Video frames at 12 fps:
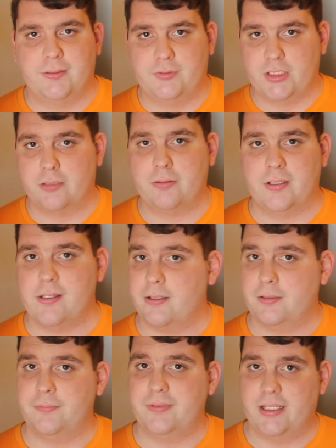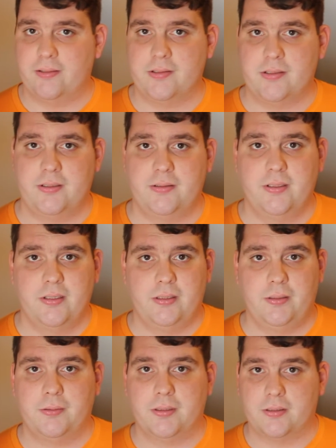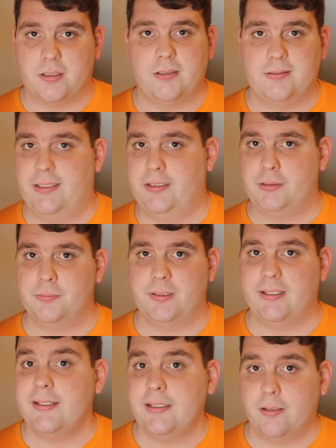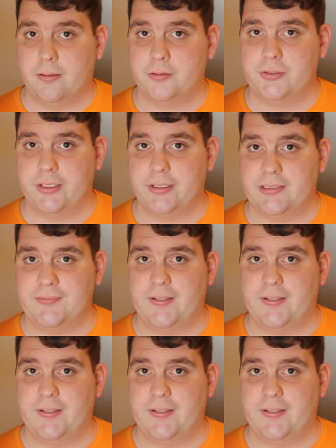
of jQuery that you downloaded, you can call it like you would any other JS